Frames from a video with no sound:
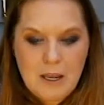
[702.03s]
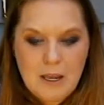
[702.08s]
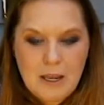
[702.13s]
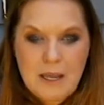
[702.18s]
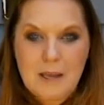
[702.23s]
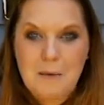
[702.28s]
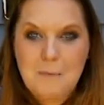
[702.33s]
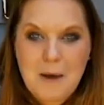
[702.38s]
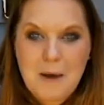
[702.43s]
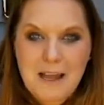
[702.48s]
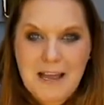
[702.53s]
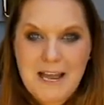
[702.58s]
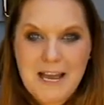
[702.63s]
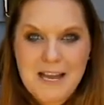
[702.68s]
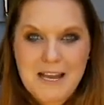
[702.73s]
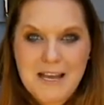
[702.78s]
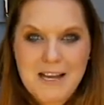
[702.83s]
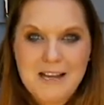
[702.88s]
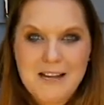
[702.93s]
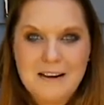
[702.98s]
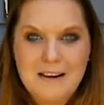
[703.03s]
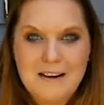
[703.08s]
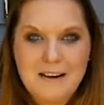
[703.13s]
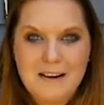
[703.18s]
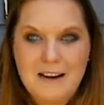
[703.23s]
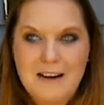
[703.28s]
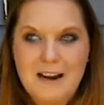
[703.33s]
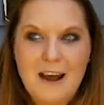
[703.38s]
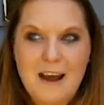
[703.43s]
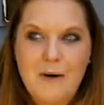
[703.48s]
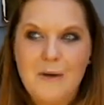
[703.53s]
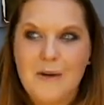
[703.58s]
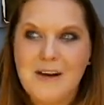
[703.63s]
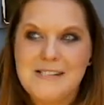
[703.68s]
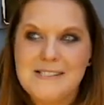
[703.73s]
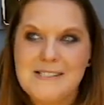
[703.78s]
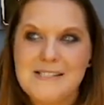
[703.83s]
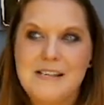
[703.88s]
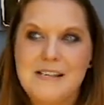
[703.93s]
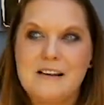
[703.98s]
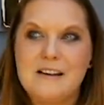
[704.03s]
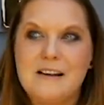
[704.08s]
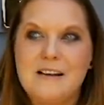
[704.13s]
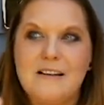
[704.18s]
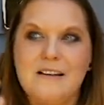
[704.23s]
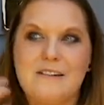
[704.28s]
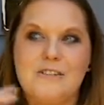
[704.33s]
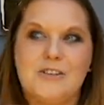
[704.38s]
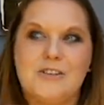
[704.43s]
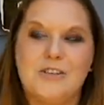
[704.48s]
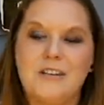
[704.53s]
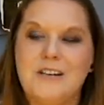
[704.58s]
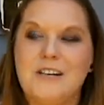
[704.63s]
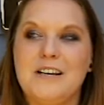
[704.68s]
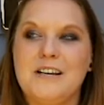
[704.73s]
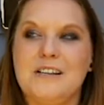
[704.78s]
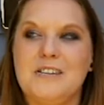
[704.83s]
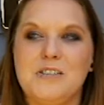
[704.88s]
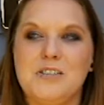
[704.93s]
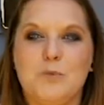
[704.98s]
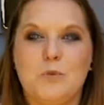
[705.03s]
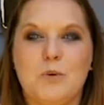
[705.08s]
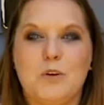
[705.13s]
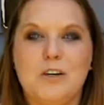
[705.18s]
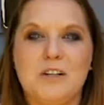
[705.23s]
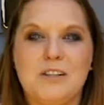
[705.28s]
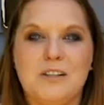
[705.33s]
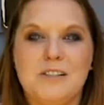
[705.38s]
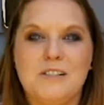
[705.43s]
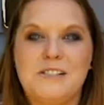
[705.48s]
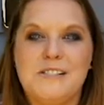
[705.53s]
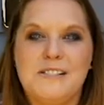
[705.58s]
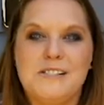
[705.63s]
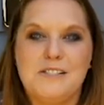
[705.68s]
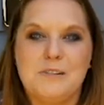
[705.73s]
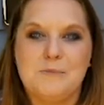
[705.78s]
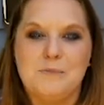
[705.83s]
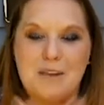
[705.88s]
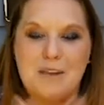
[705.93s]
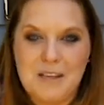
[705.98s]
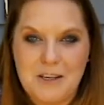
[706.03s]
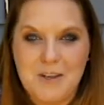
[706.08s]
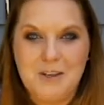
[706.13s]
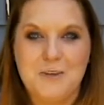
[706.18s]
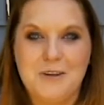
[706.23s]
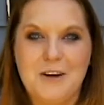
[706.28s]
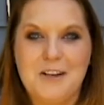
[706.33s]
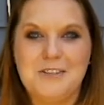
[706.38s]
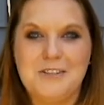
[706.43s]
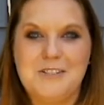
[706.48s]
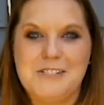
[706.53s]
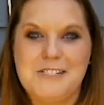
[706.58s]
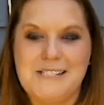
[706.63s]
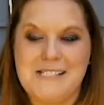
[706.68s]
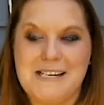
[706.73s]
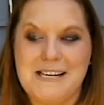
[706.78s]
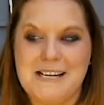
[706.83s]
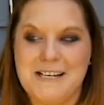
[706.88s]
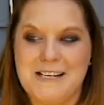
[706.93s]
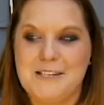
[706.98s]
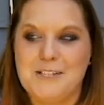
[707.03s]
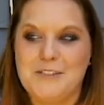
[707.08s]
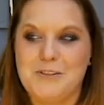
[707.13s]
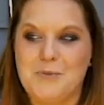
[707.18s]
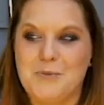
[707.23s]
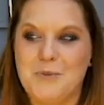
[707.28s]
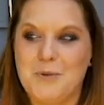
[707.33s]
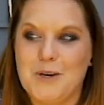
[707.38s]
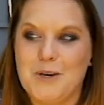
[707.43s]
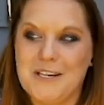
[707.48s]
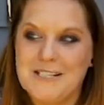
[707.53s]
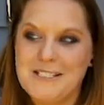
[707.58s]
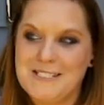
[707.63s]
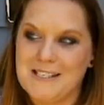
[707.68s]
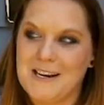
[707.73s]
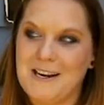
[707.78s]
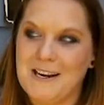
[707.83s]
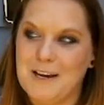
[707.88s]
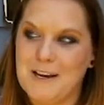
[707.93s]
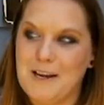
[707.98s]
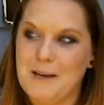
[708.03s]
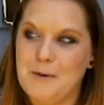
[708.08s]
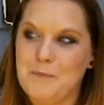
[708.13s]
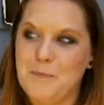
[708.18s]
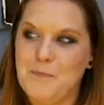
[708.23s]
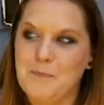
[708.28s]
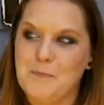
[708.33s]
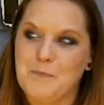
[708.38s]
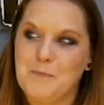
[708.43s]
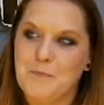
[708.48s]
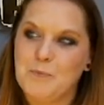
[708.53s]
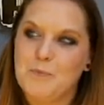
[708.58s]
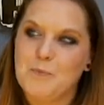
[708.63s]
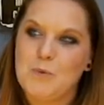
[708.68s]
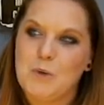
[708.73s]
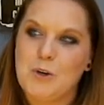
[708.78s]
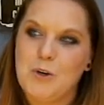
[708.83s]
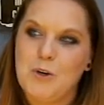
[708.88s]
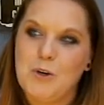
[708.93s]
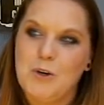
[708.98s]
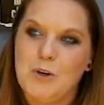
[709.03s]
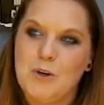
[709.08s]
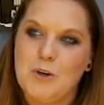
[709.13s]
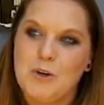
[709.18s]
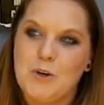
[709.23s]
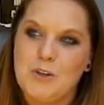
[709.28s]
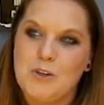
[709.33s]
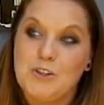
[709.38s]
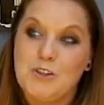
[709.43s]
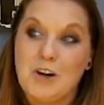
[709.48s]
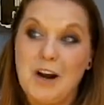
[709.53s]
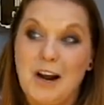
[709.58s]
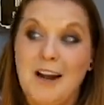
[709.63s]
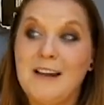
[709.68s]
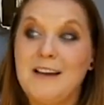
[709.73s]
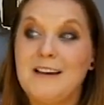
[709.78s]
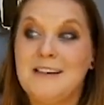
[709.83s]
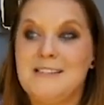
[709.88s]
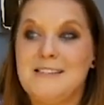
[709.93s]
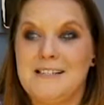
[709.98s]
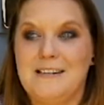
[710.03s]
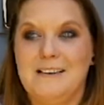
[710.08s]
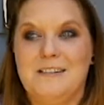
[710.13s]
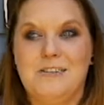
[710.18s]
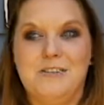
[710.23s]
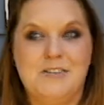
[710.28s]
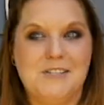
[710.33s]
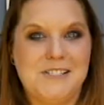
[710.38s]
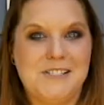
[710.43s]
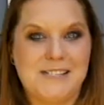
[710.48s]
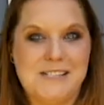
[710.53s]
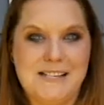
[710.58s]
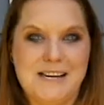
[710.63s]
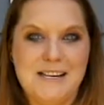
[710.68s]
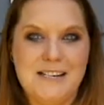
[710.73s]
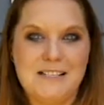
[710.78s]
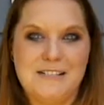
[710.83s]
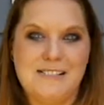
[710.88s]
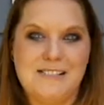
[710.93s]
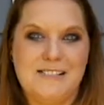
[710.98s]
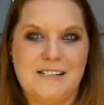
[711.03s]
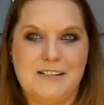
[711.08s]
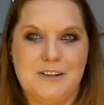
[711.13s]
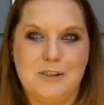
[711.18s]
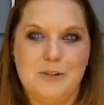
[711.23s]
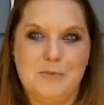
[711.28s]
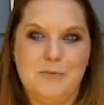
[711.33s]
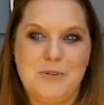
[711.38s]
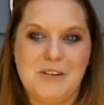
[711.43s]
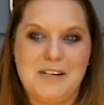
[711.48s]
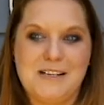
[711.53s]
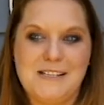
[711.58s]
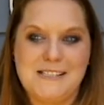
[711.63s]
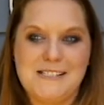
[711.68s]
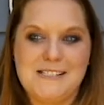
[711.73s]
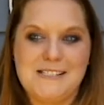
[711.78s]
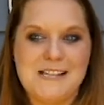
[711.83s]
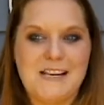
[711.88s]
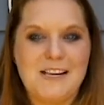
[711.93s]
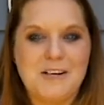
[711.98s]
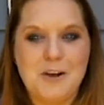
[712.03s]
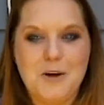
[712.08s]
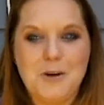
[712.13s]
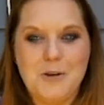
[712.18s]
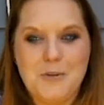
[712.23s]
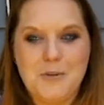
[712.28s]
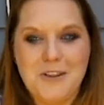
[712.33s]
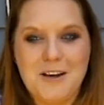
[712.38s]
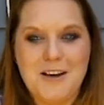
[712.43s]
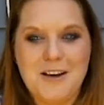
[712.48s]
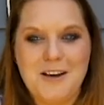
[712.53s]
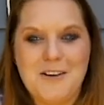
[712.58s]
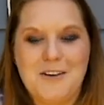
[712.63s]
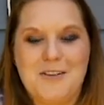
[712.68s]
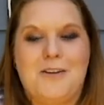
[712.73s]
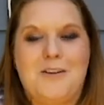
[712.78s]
in my head and how I see it and turn it into words to make you understand what I am trying to understand here. Because I know that